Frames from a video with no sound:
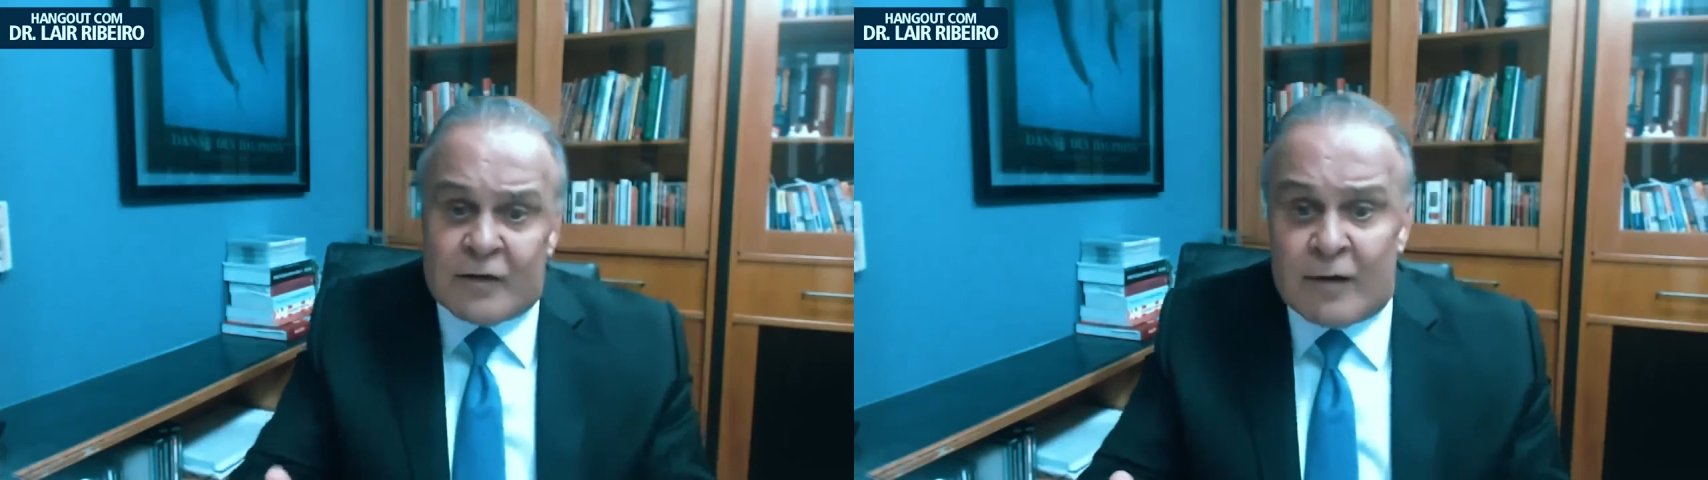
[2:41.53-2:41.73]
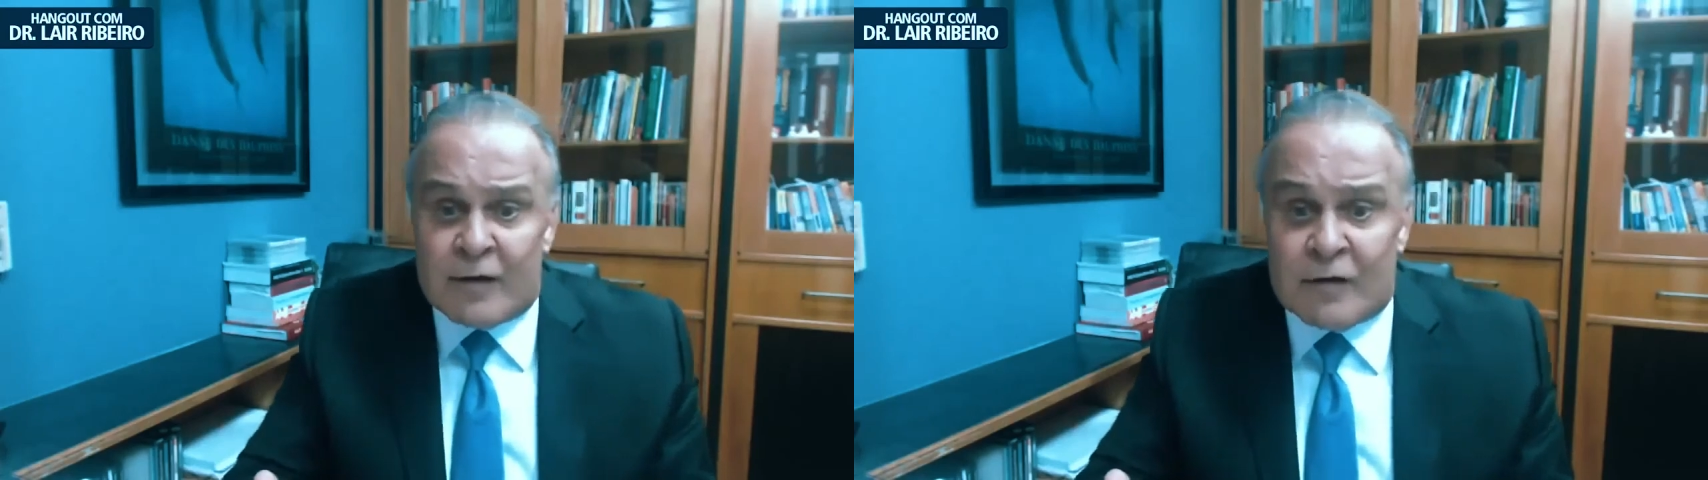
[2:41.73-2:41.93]

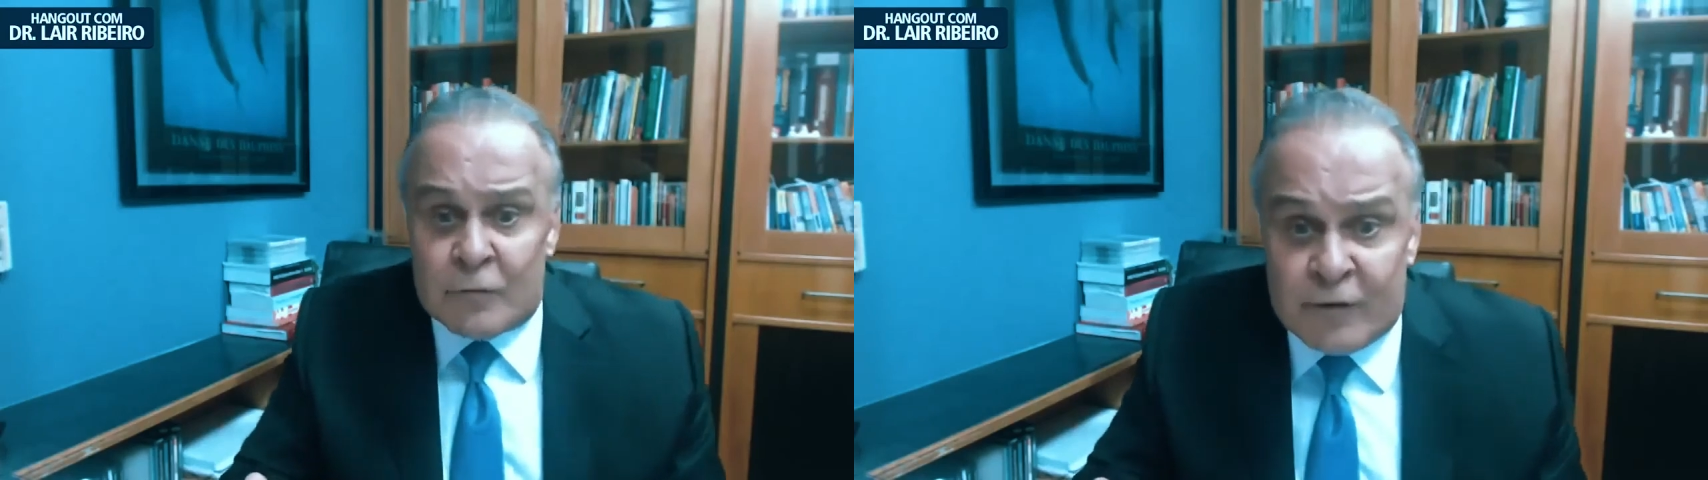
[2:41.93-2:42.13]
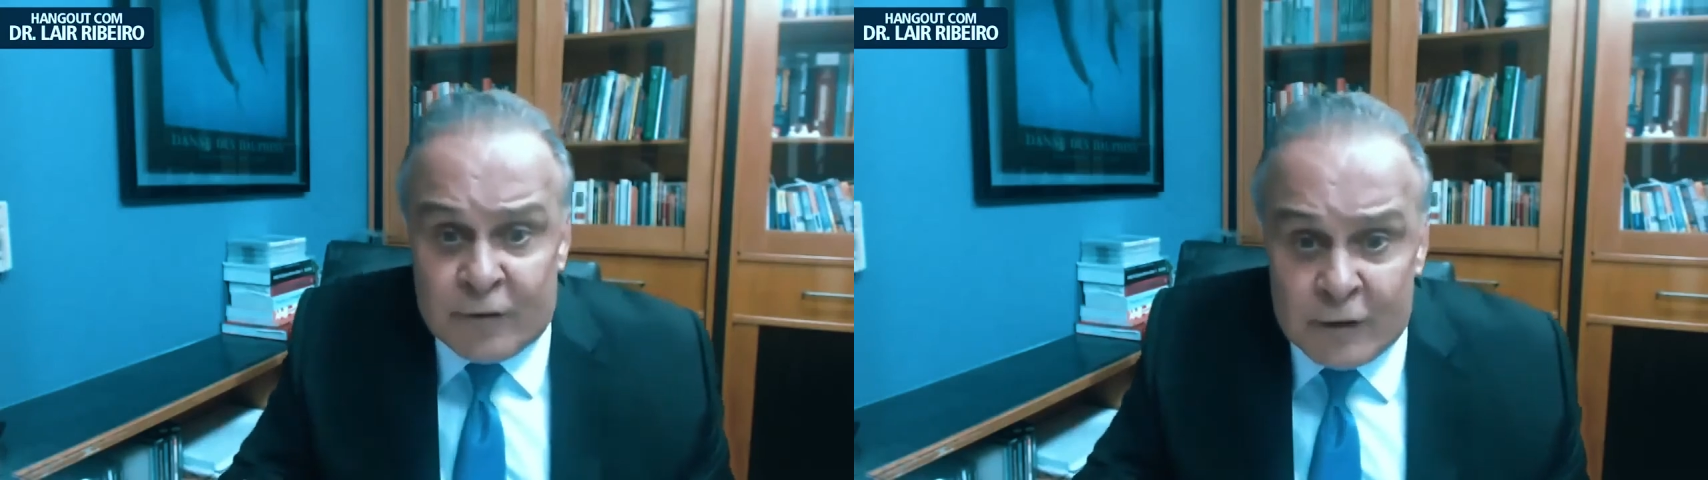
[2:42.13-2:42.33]

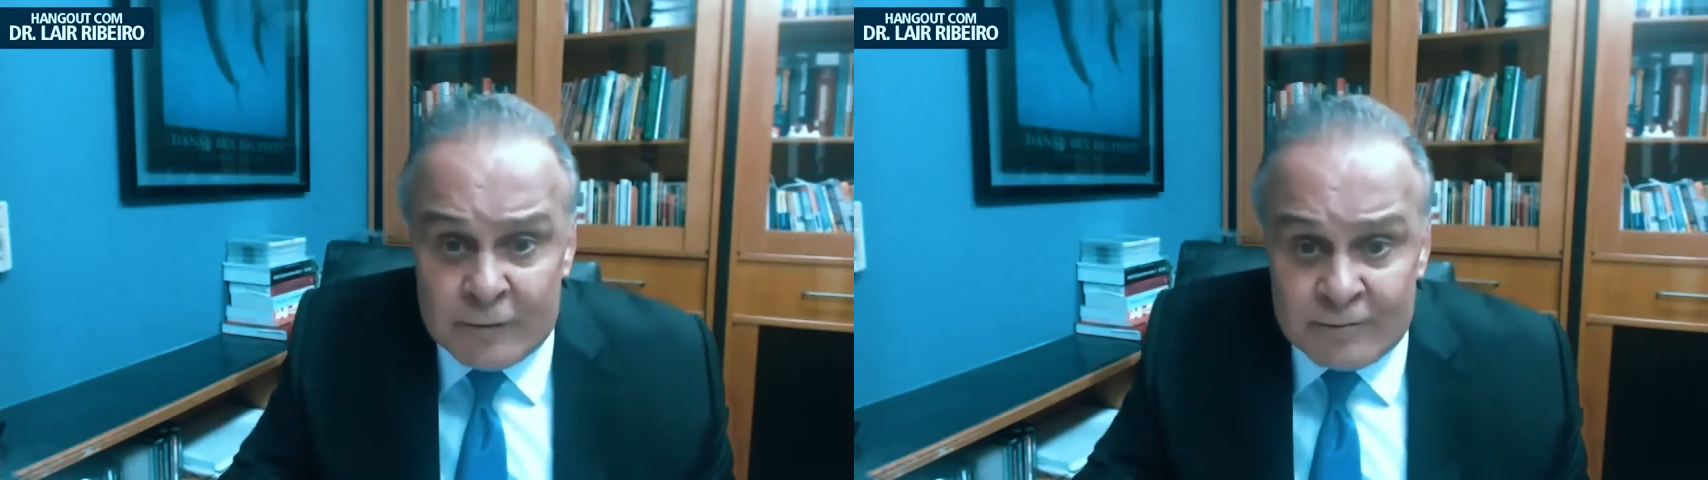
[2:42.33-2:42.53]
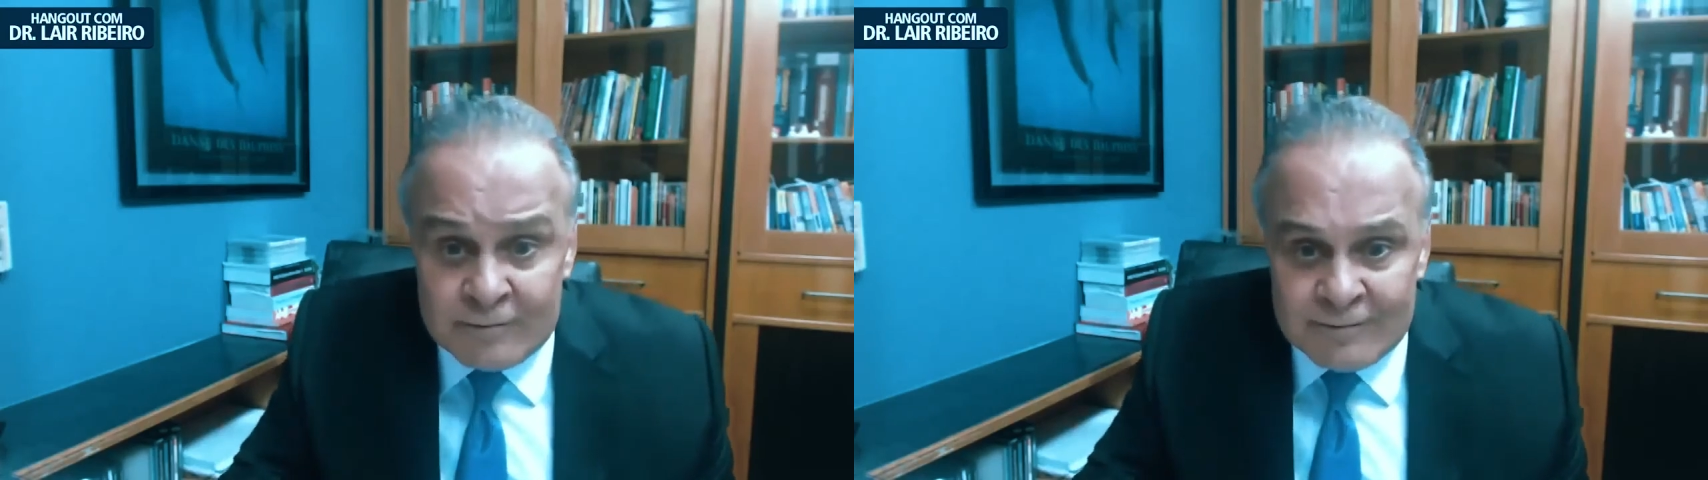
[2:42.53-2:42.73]
Increases
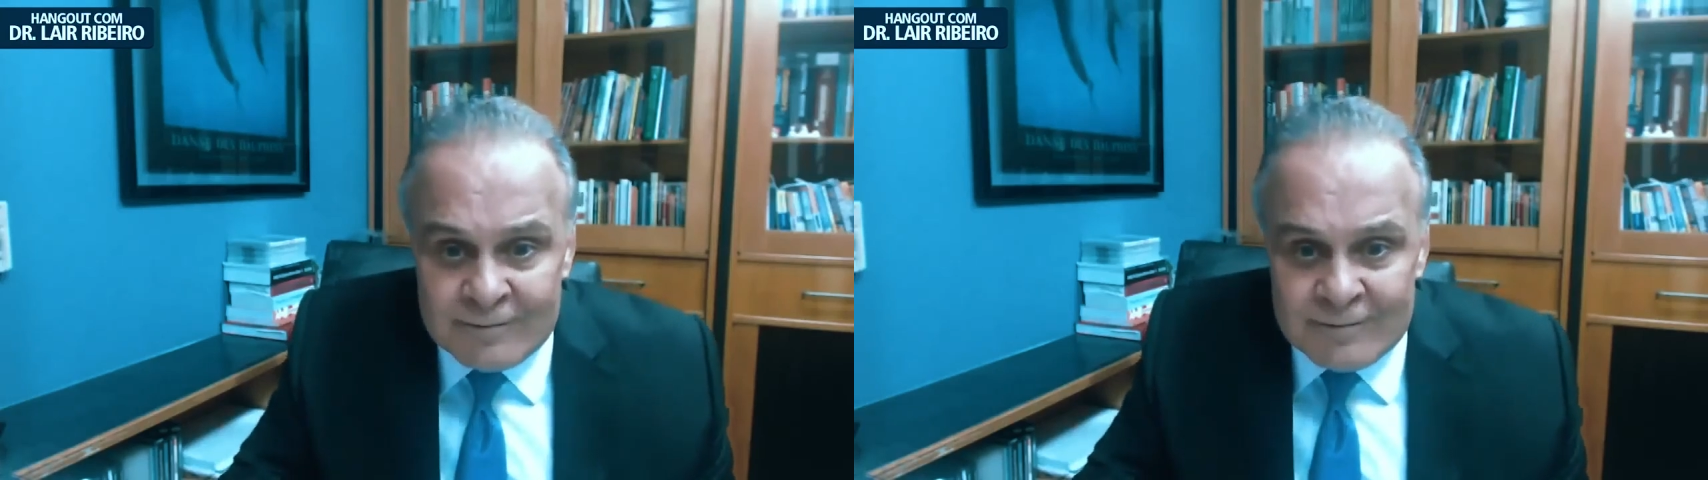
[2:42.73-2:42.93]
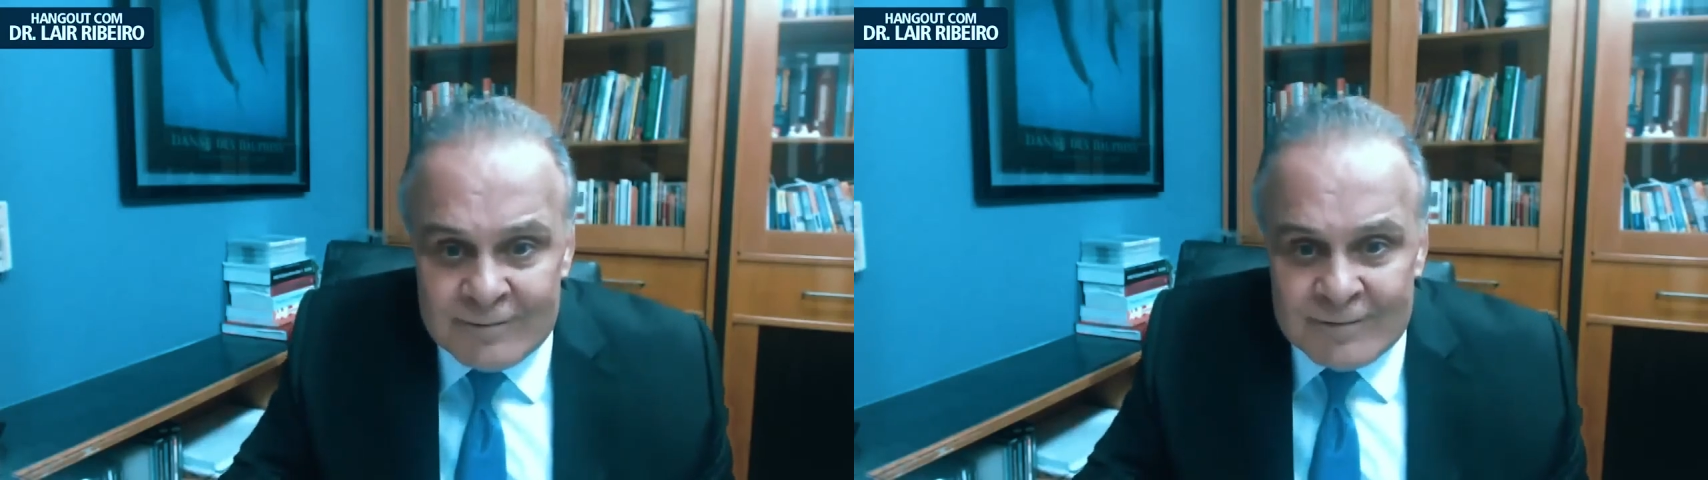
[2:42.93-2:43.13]
your
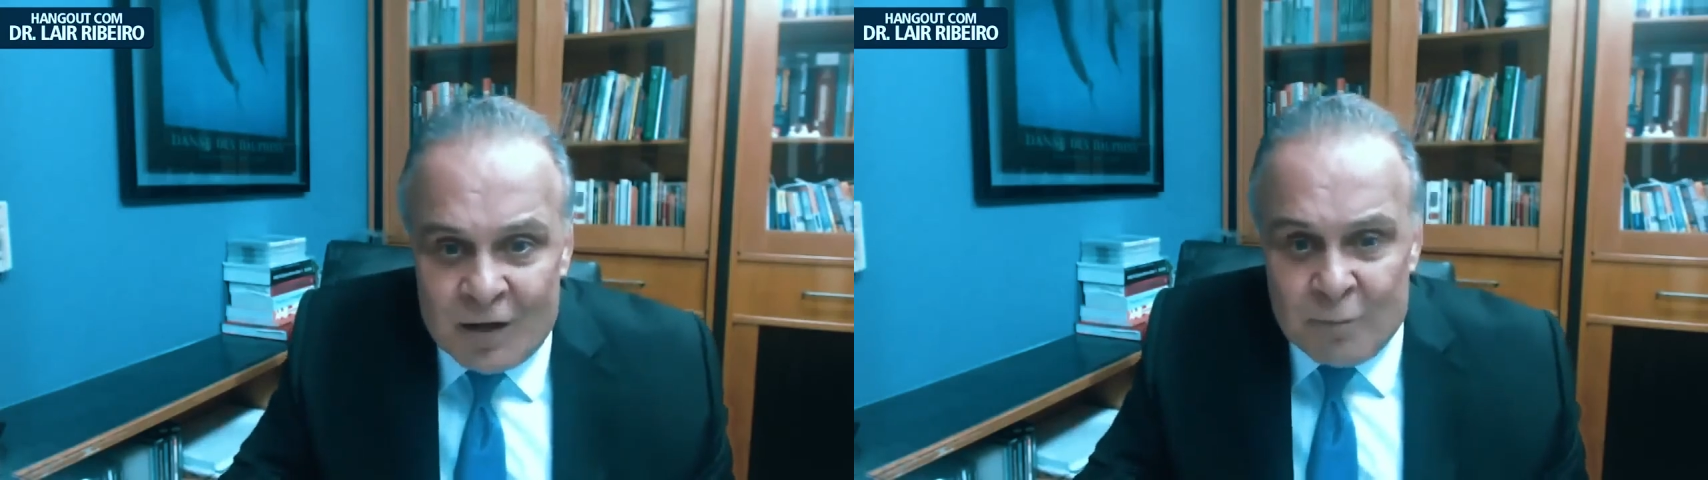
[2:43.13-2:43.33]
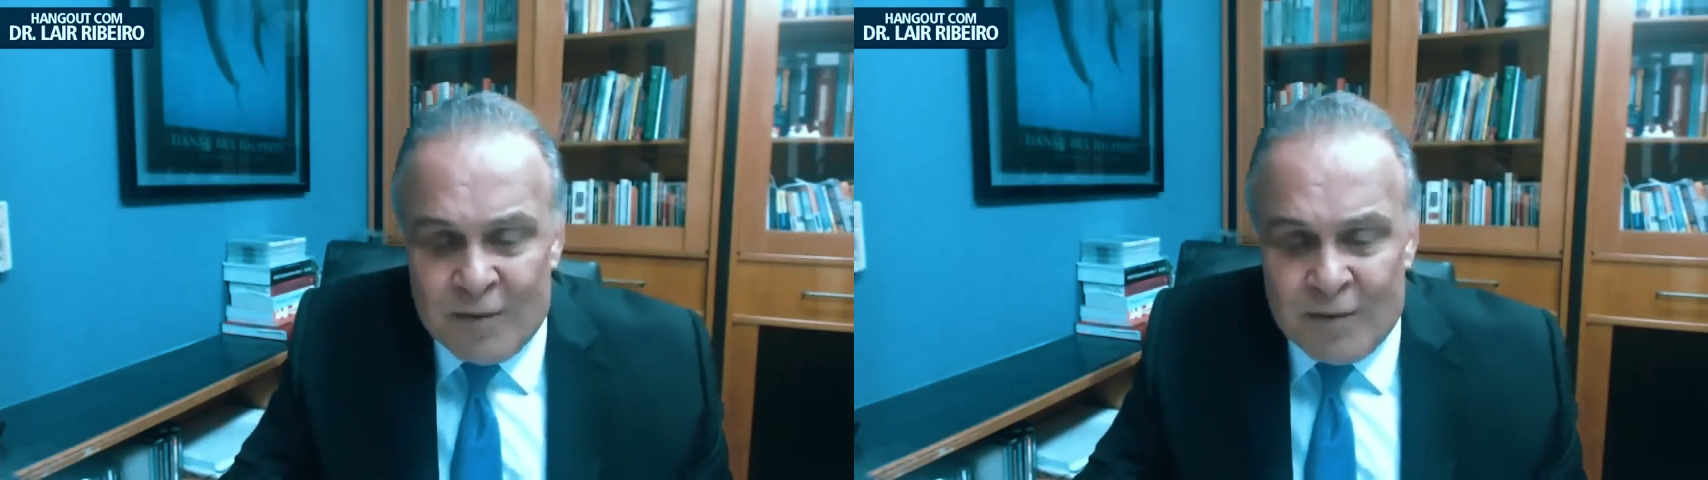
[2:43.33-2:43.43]
survival.